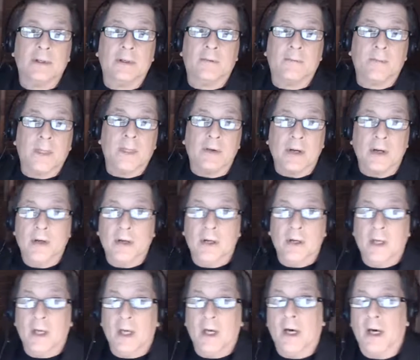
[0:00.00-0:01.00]
There you
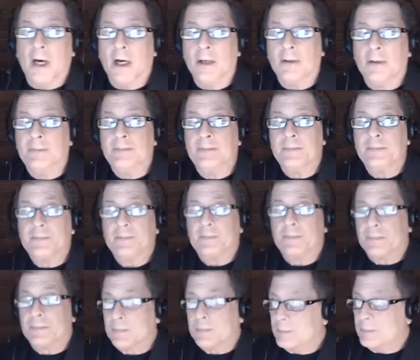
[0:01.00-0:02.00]
go.
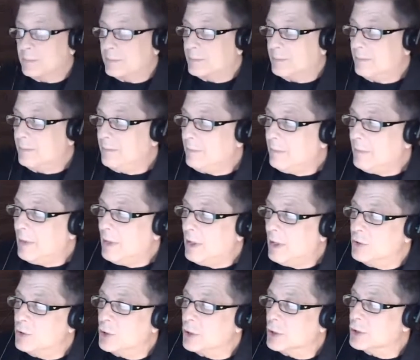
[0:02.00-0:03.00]

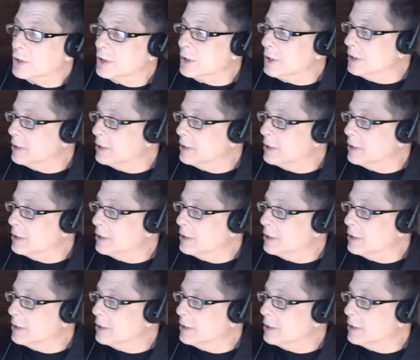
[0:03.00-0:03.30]
Justin